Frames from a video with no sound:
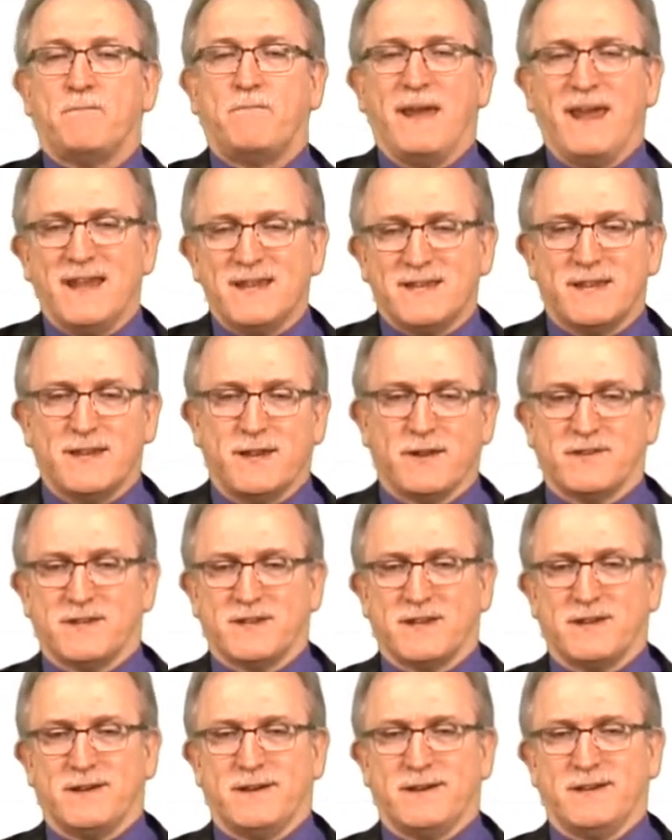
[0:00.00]
base here
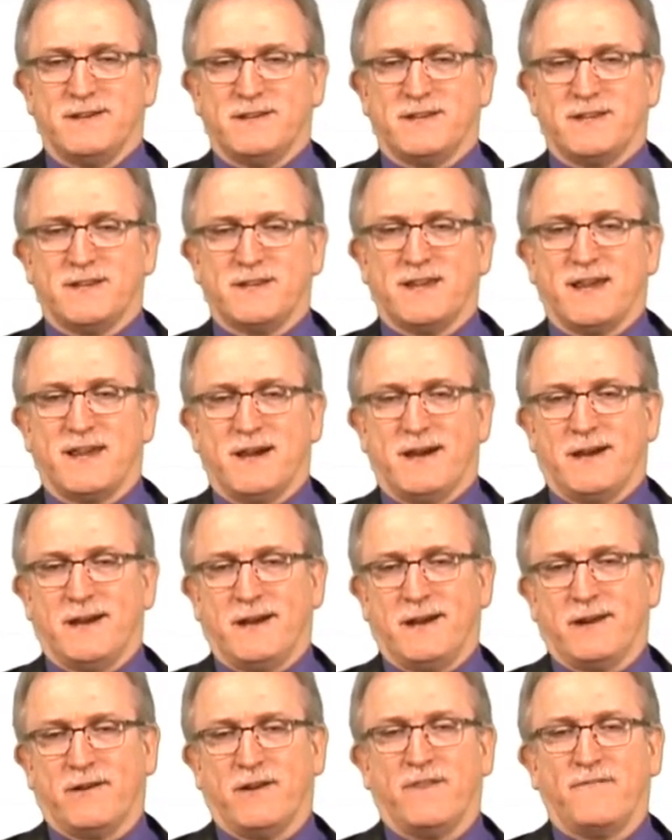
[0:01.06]
is this
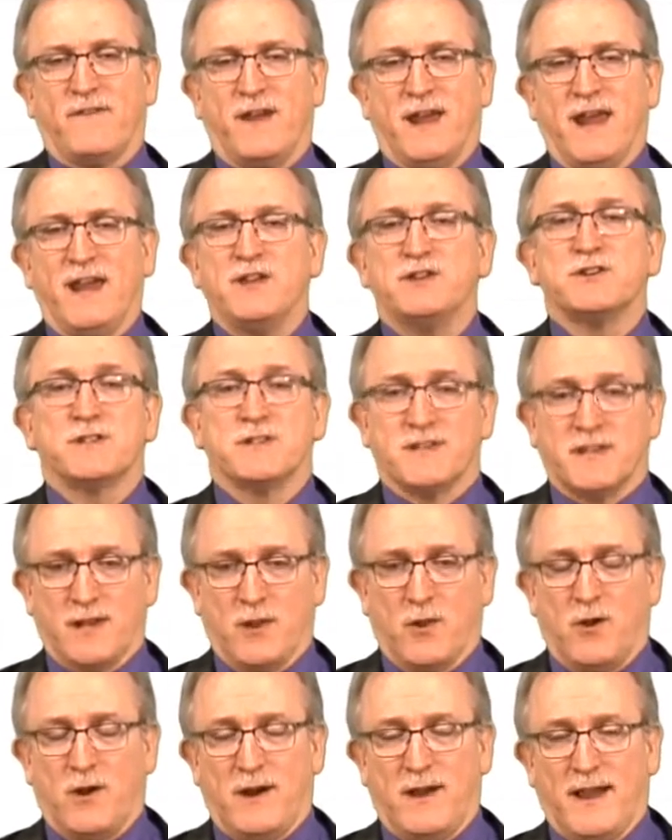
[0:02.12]
area of agency
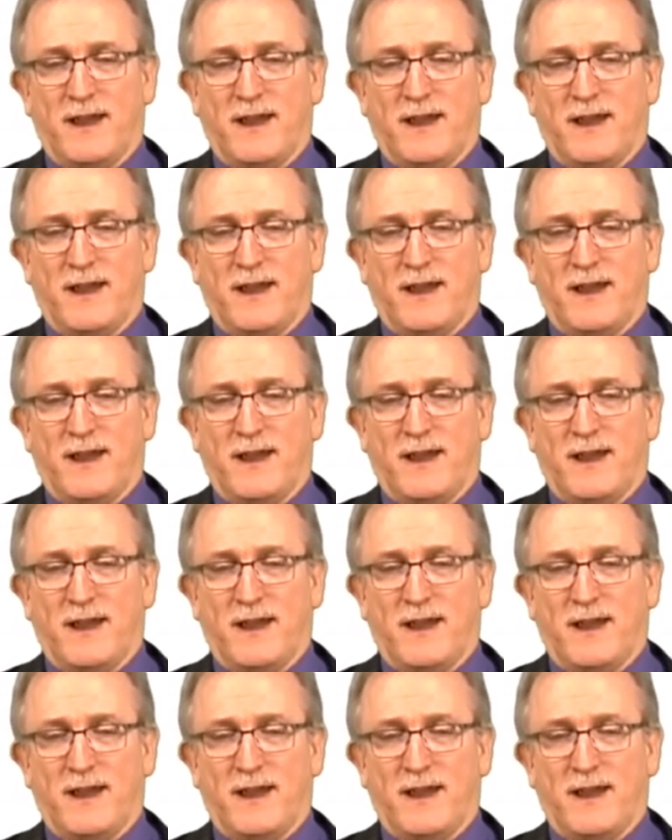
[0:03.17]
law.